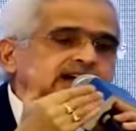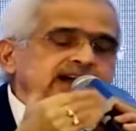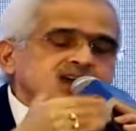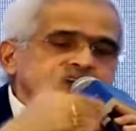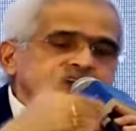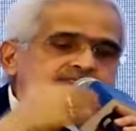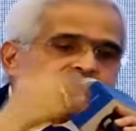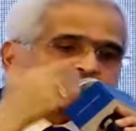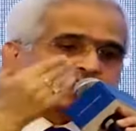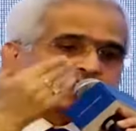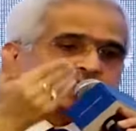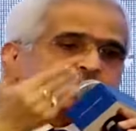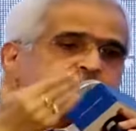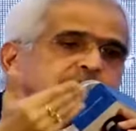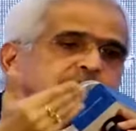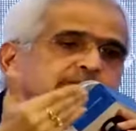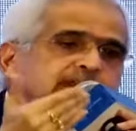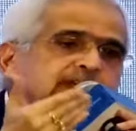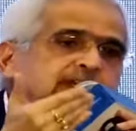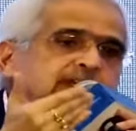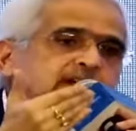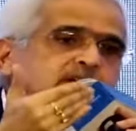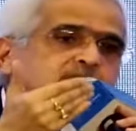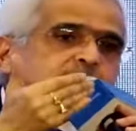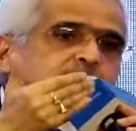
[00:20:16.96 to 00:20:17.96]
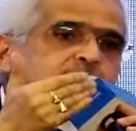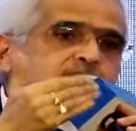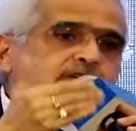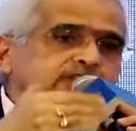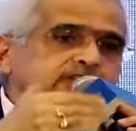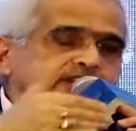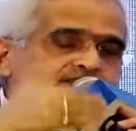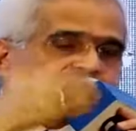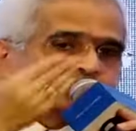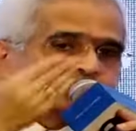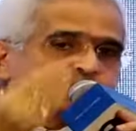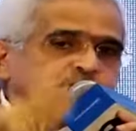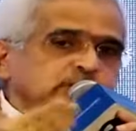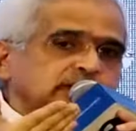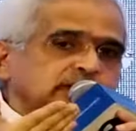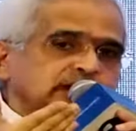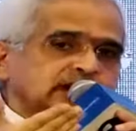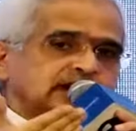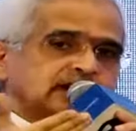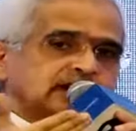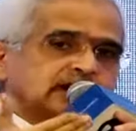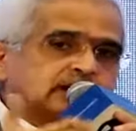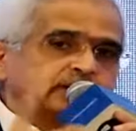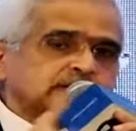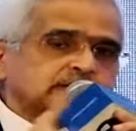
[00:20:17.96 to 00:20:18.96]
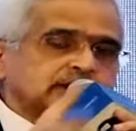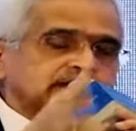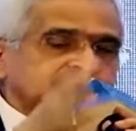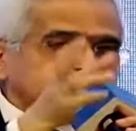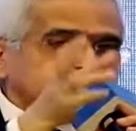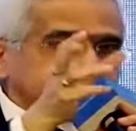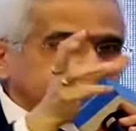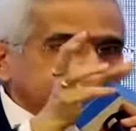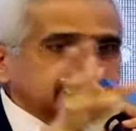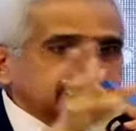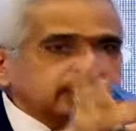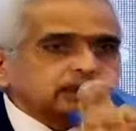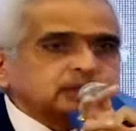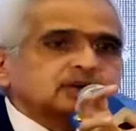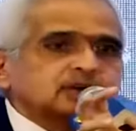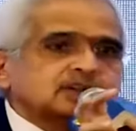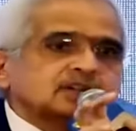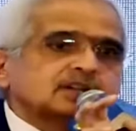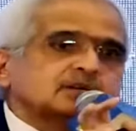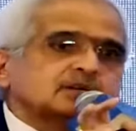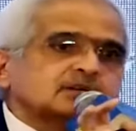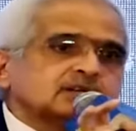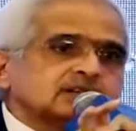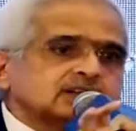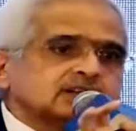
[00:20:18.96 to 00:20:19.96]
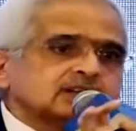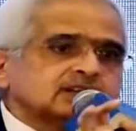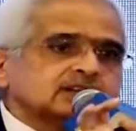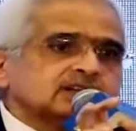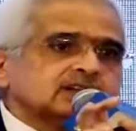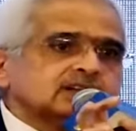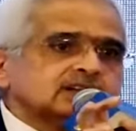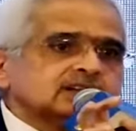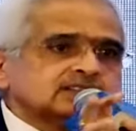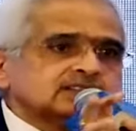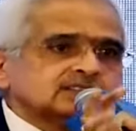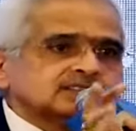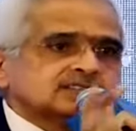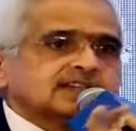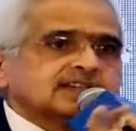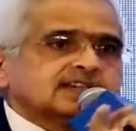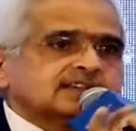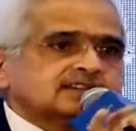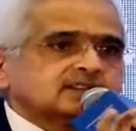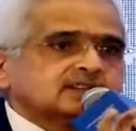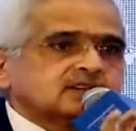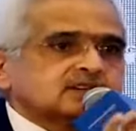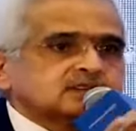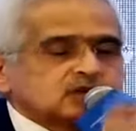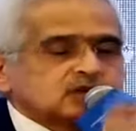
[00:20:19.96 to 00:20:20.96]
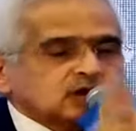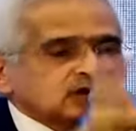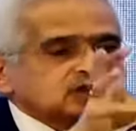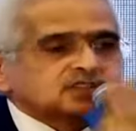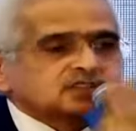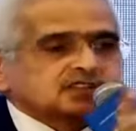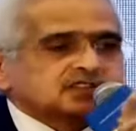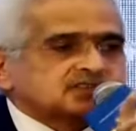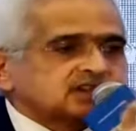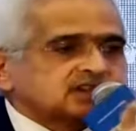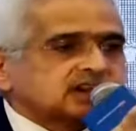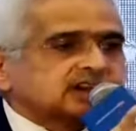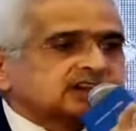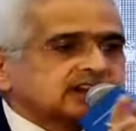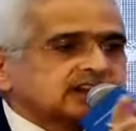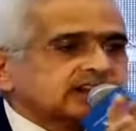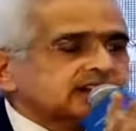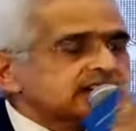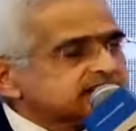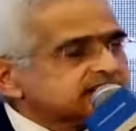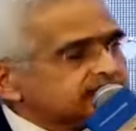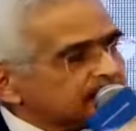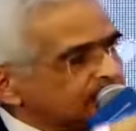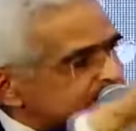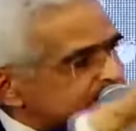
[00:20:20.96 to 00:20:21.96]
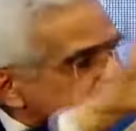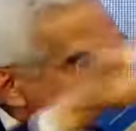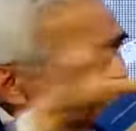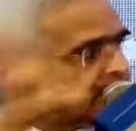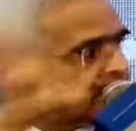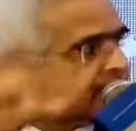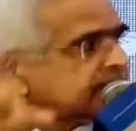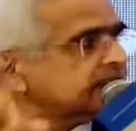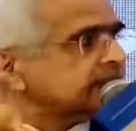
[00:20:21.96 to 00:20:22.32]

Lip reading: NPA or risk buildup in any particular sector, not just agriculture, but